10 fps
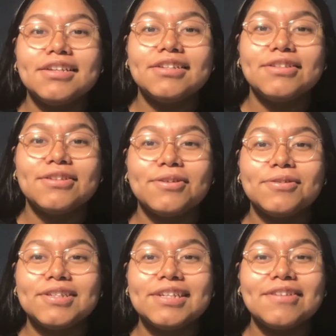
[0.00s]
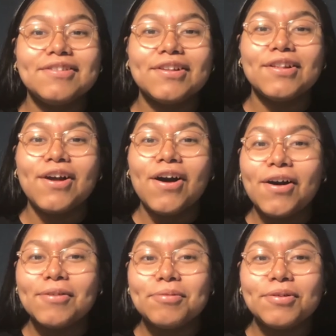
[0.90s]
So she lived a
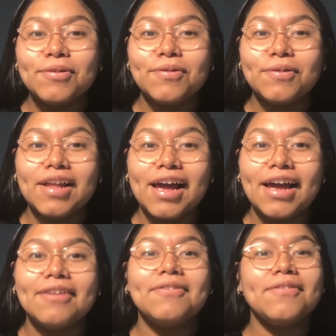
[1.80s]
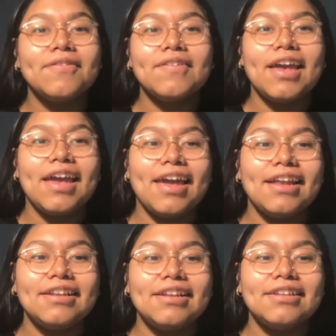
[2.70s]
long, beautiful life
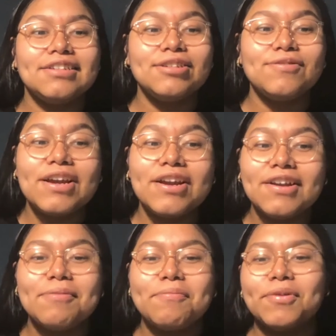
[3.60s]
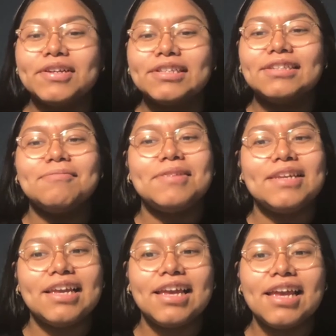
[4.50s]
and she's very important to me.
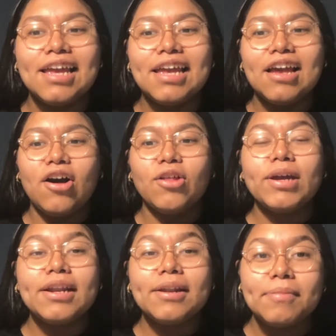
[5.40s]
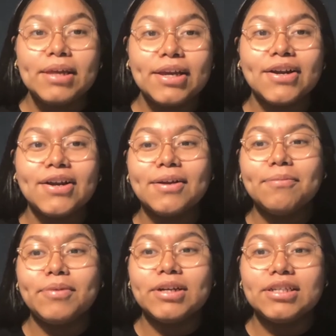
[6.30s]
Although I didn't meet her,
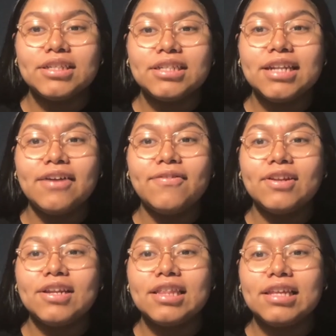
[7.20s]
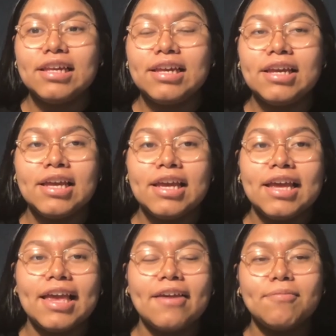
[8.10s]
but she definitely
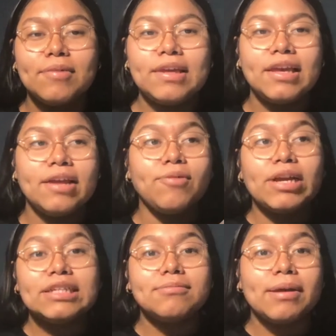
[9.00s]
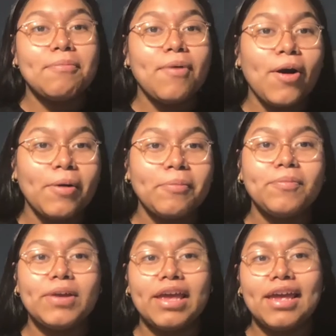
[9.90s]
gave me and raised my mom,
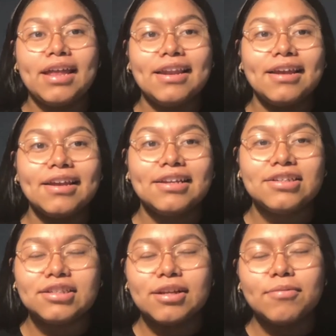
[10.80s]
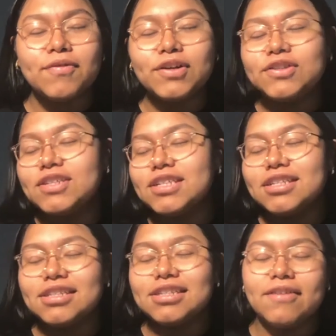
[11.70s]
and some of her
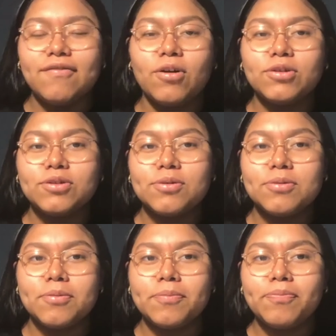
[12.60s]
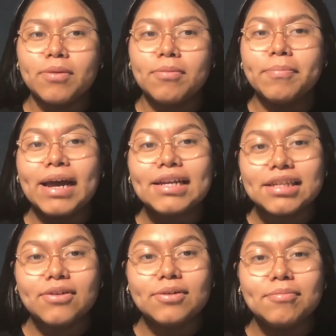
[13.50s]
traditions have also been passed
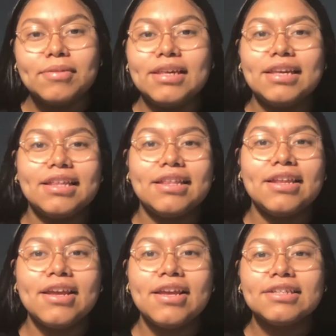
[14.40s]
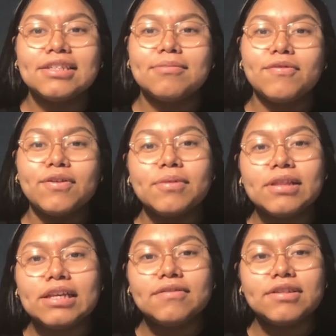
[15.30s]
down to me, and some of her
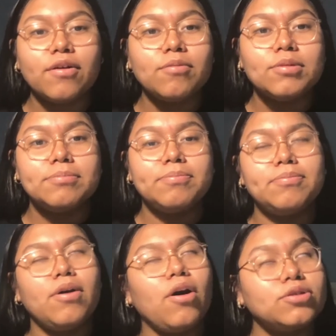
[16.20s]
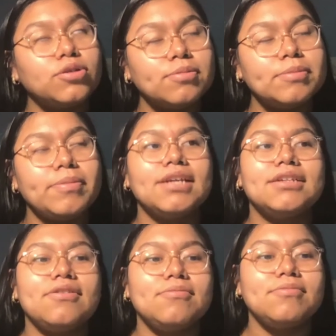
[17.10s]
beliefs have also been passed
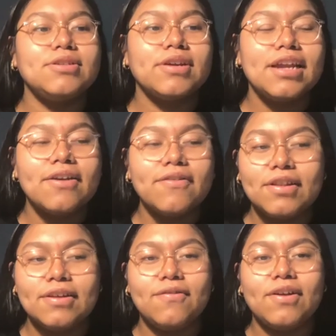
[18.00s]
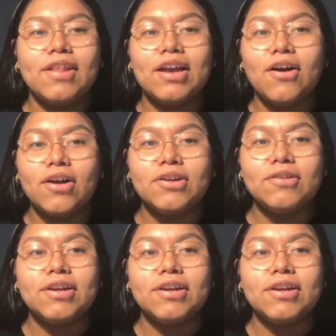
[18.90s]
on to me. So I definitely felt like honoring